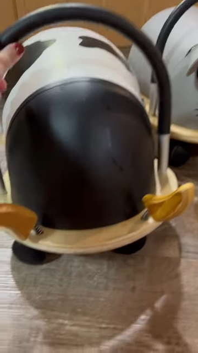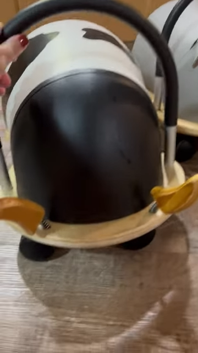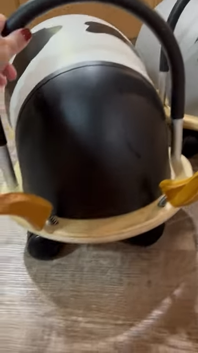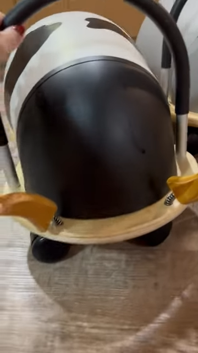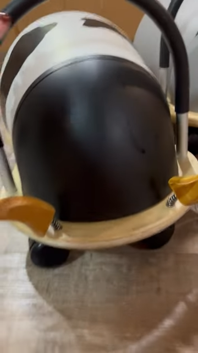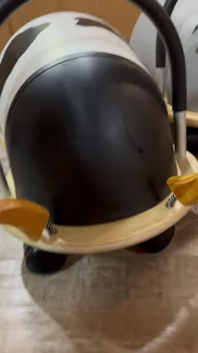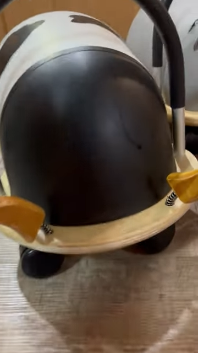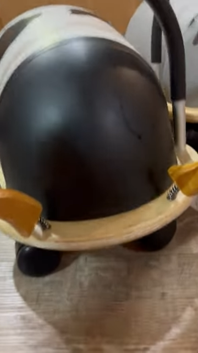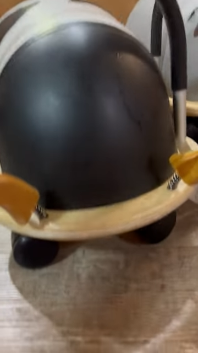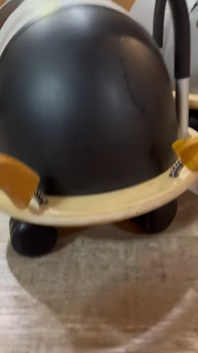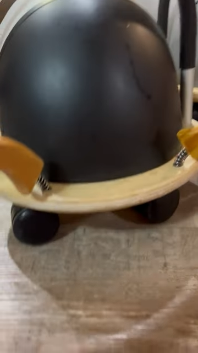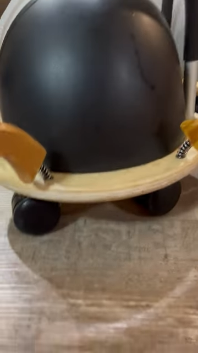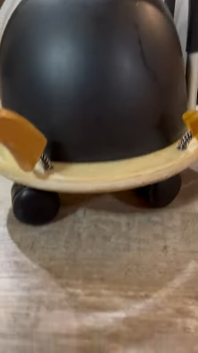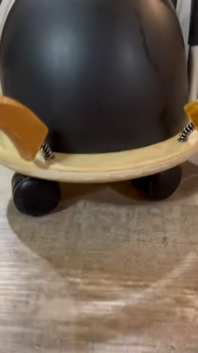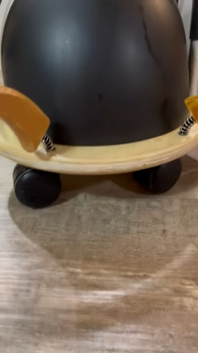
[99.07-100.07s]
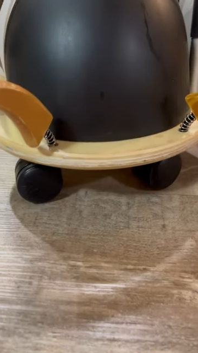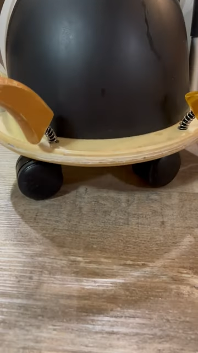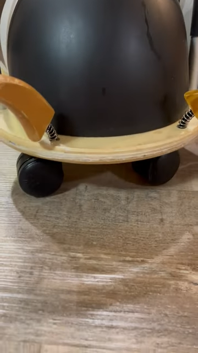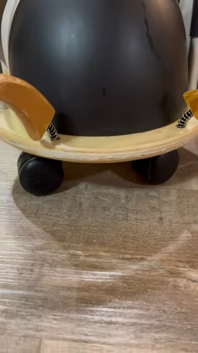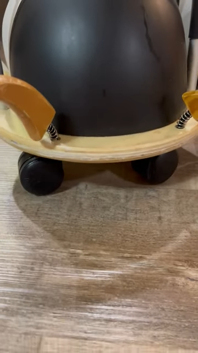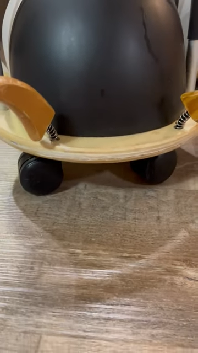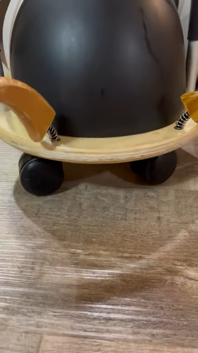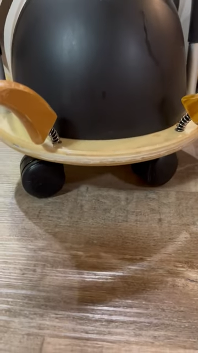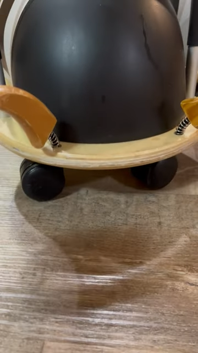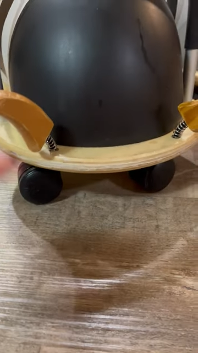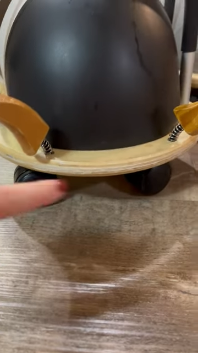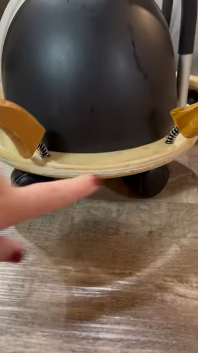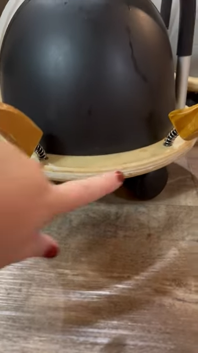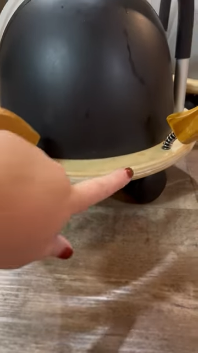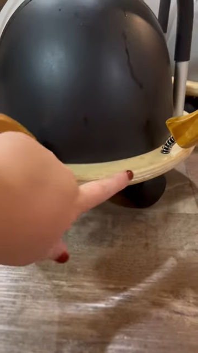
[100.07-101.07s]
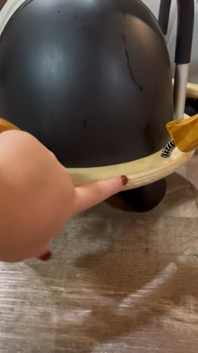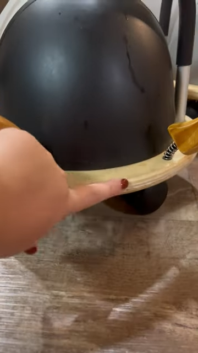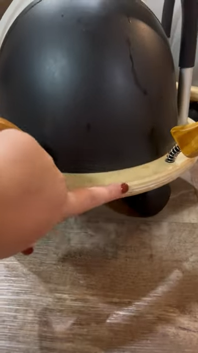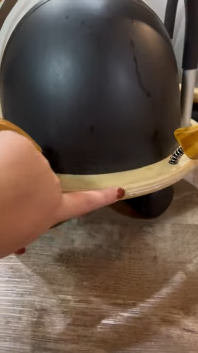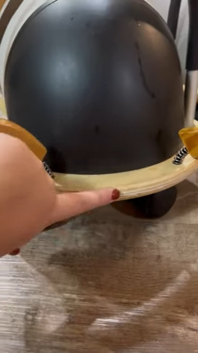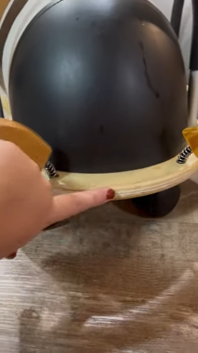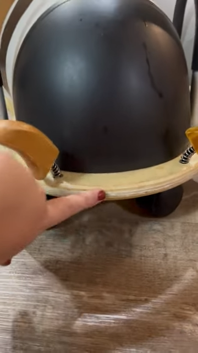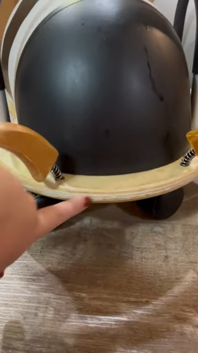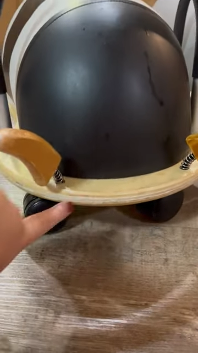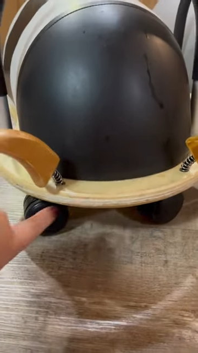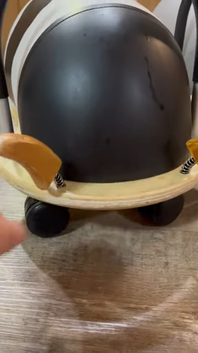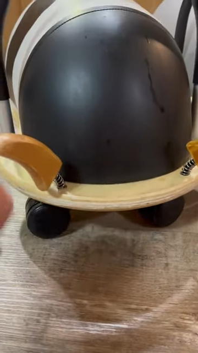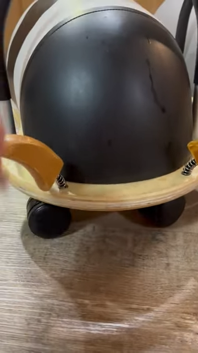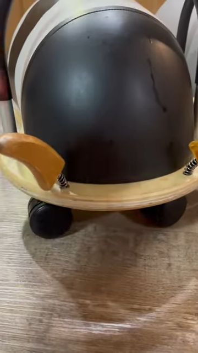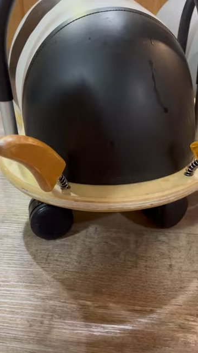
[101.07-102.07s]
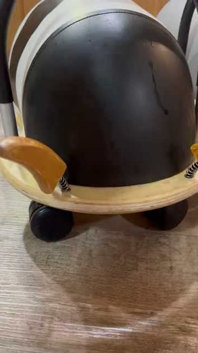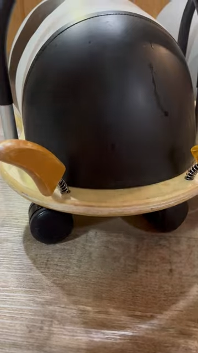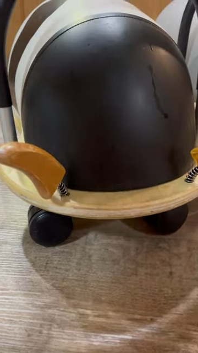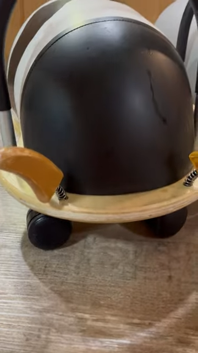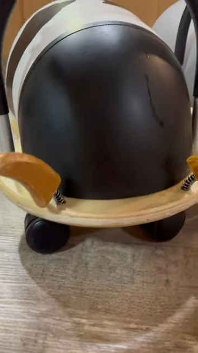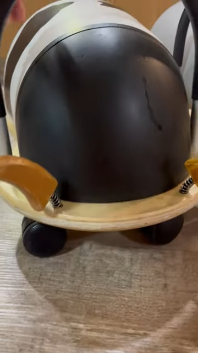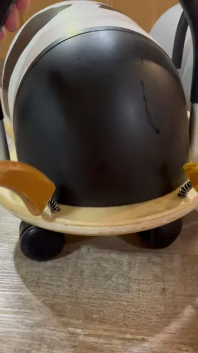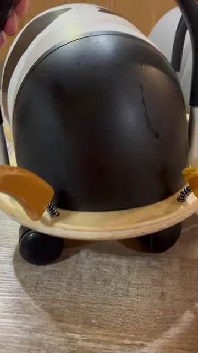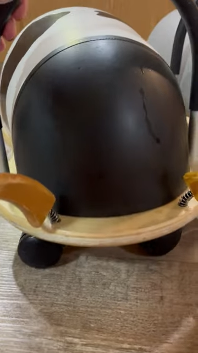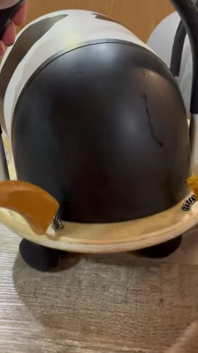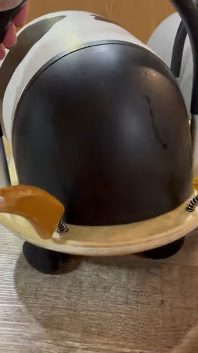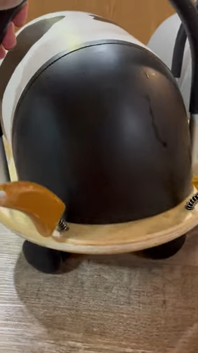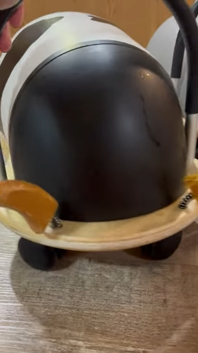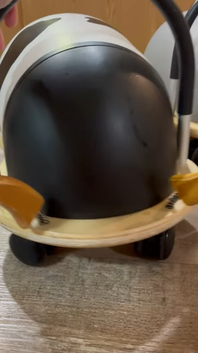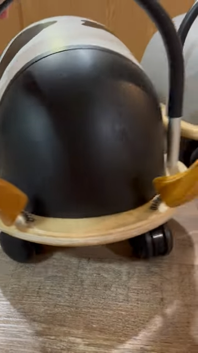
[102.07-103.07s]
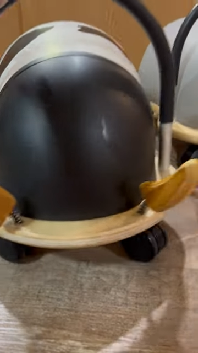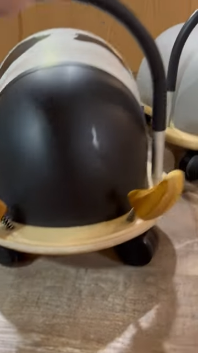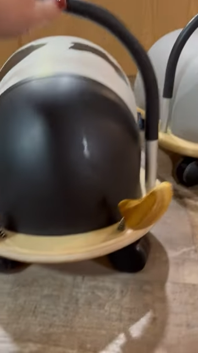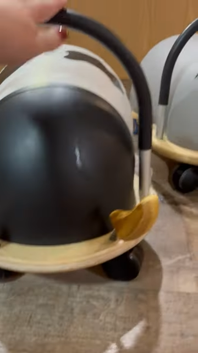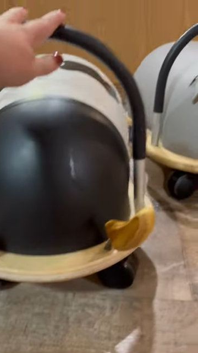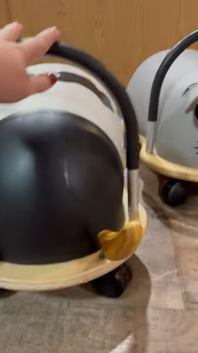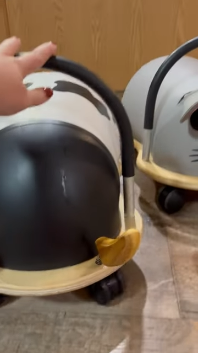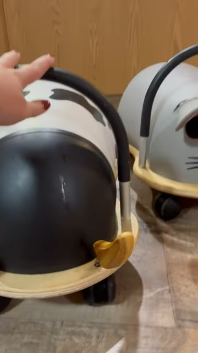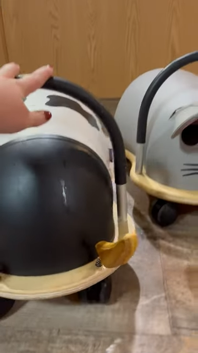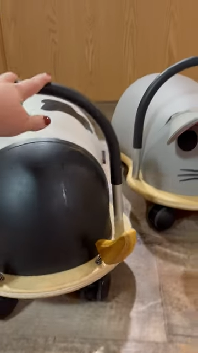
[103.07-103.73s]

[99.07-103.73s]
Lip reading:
No face is visible, so there are no lips to read.